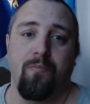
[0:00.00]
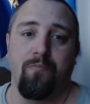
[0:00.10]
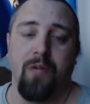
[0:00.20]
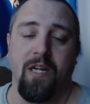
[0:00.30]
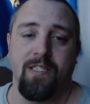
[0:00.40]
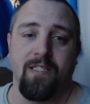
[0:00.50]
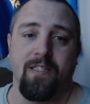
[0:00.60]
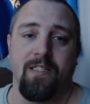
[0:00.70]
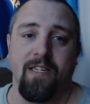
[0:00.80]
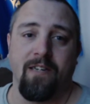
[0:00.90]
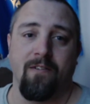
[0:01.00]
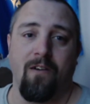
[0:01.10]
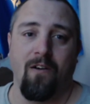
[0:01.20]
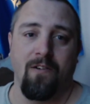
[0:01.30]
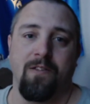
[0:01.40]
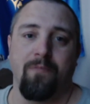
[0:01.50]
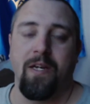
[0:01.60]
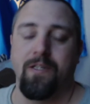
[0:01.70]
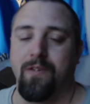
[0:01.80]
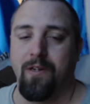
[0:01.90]
pledging a tier on the
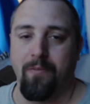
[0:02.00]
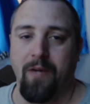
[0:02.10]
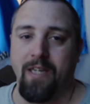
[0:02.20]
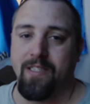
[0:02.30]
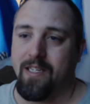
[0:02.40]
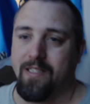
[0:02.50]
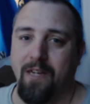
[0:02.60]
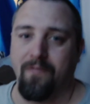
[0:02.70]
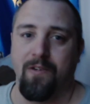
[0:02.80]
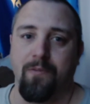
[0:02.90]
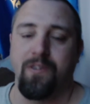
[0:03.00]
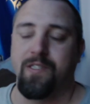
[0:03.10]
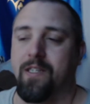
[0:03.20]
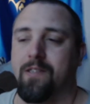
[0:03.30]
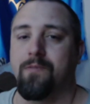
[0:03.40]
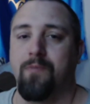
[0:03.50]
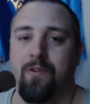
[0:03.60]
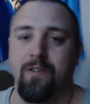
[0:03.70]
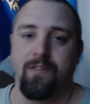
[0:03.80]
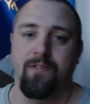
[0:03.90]
Patreon page. I definitely appreciate the
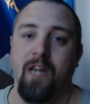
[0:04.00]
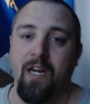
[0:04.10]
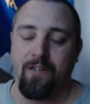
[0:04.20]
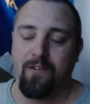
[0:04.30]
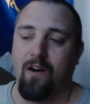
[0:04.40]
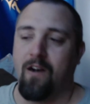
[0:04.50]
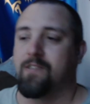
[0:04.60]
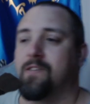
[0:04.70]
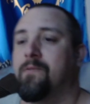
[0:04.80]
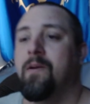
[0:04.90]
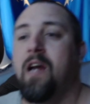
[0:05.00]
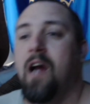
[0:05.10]
support, dude. You're awesome.